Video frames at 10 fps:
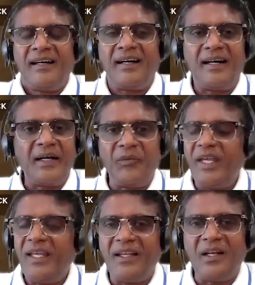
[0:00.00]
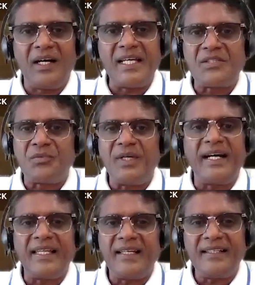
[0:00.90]
As we
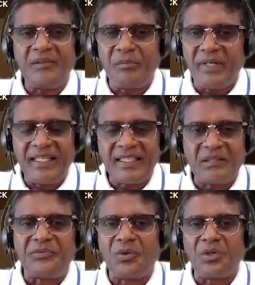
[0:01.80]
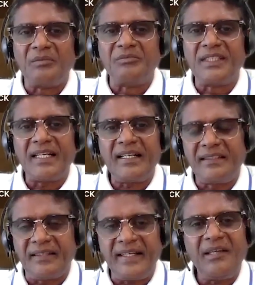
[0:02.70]
highlighted in many other forums, there
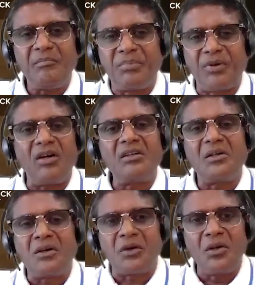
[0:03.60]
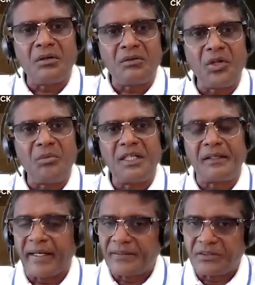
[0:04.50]
are three broad global
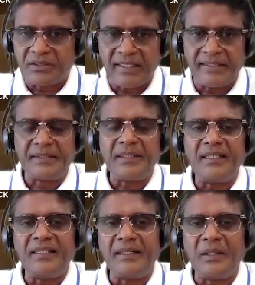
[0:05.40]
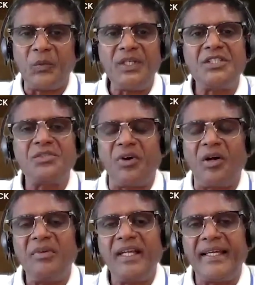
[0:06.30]
trends, right? Which
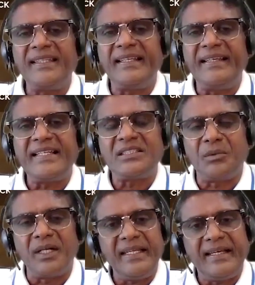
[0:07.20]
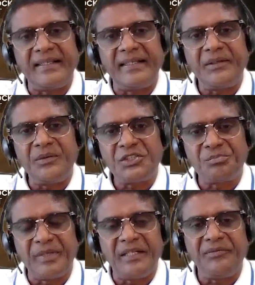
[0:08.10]
probably I think India is the only country which is
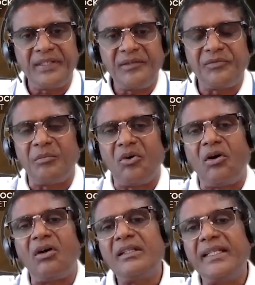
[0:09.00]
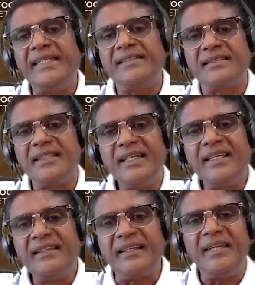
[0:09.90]
benefiting from all these
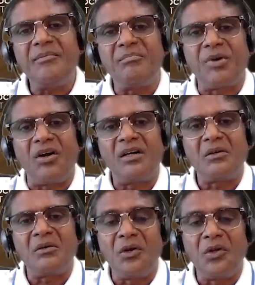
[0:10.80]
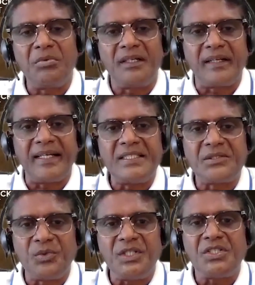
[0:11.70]
three broad global
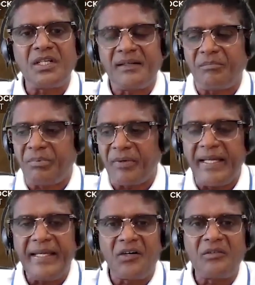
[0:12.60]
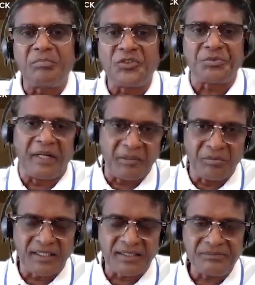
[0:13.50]
trends which are playing out
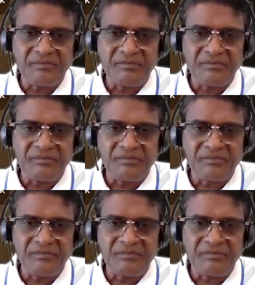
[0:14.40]
post-pandemic.